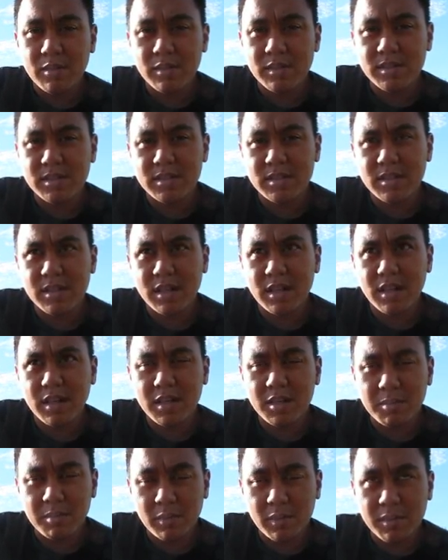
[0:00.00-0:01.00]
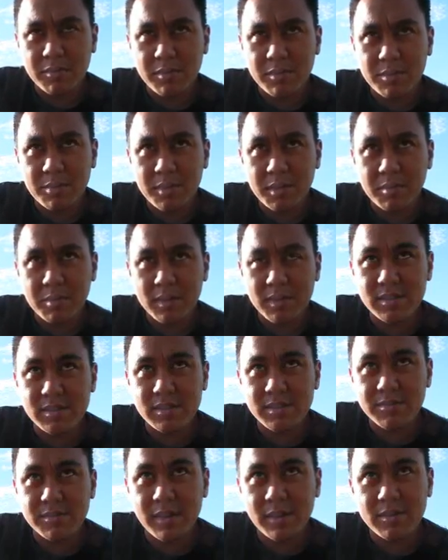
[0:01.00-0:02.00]
was uh, unemployed for three
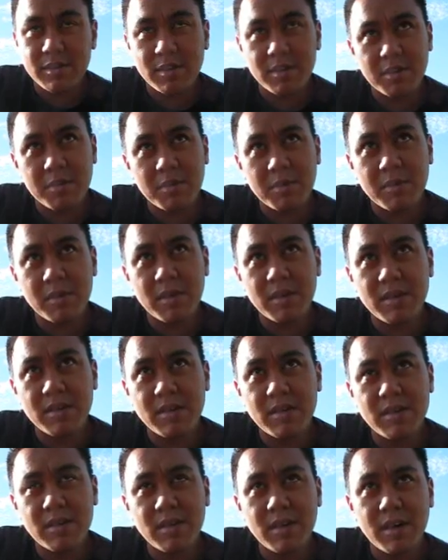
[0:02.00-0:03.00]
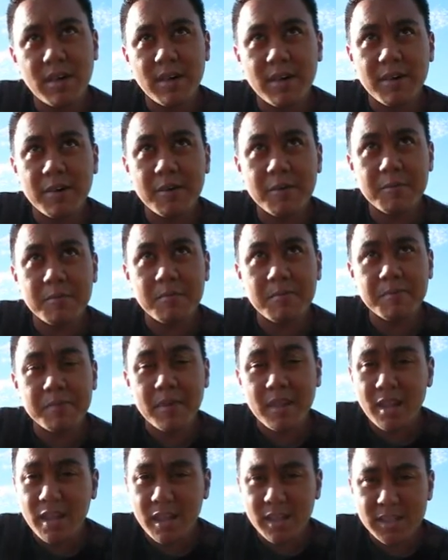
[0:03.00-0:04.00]
months, found another one. Um,
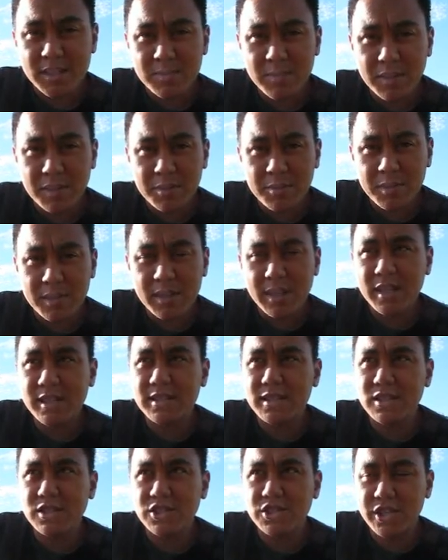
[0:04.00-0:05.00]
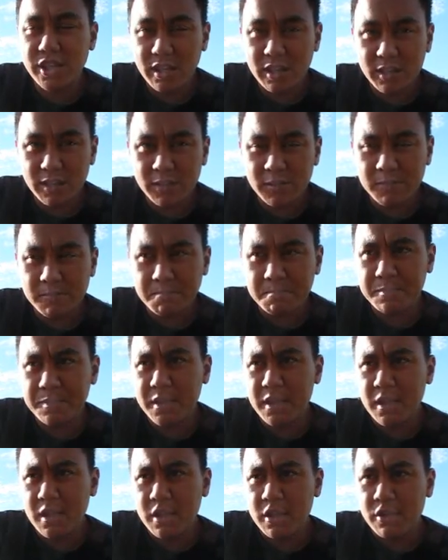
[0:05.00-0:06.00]
I spent three days in jail
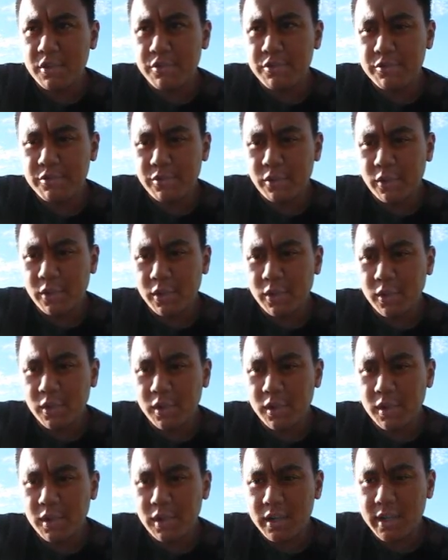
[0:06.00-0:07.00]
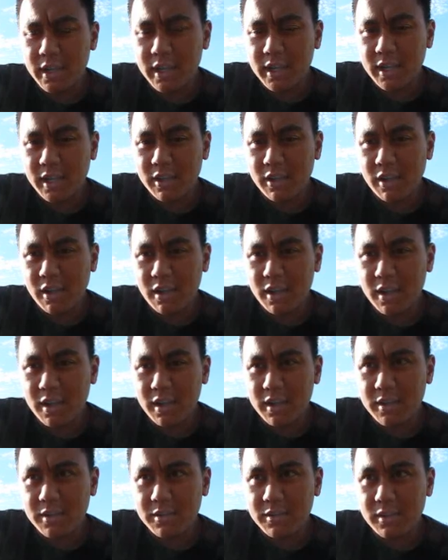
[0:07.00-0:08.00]
for getting
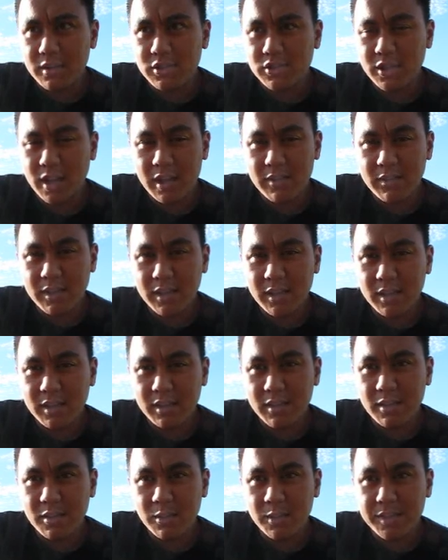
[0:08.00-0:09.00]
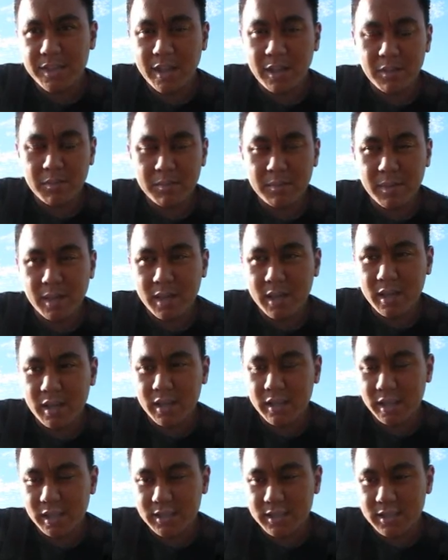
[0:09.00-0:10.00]
caught driving without my
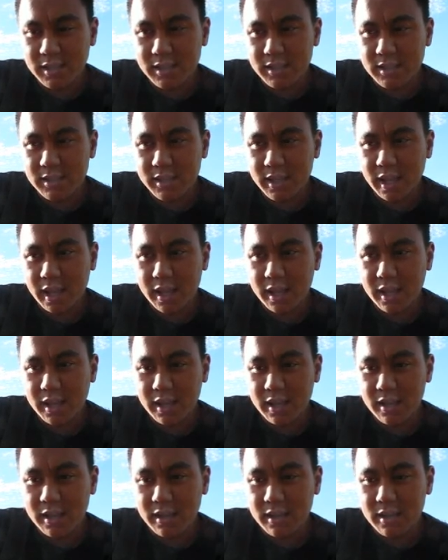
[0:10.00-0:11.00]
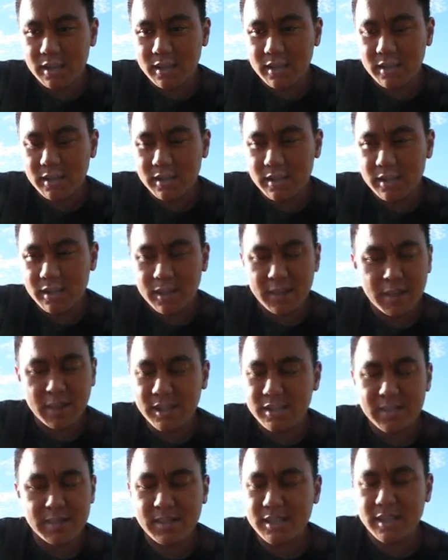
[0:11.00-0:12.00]
license, and
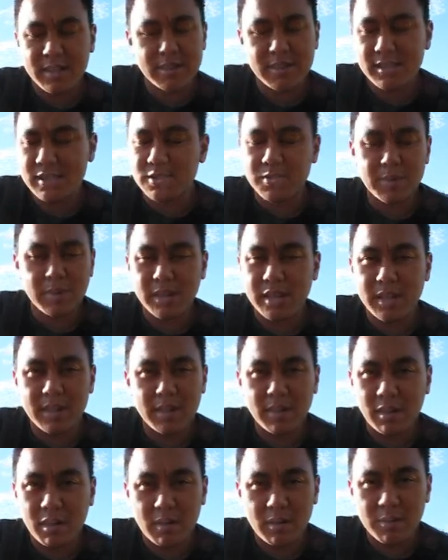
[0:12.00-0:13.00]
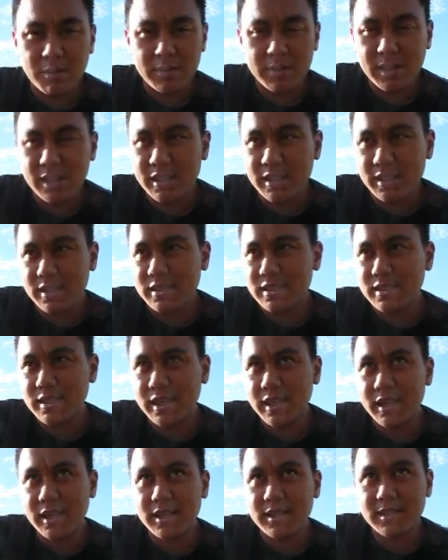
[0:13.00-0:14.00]
it's a, it's this really long, ridiculous
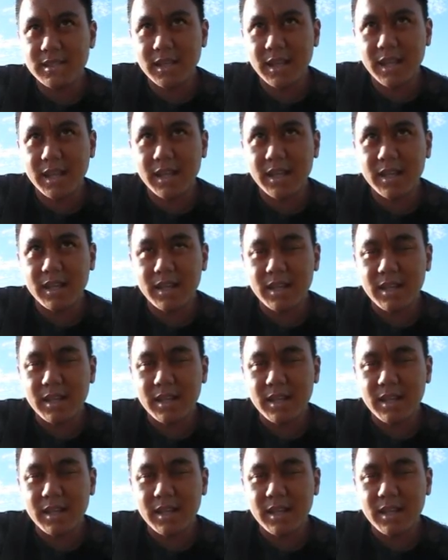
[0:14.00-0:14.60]
thing. It's like,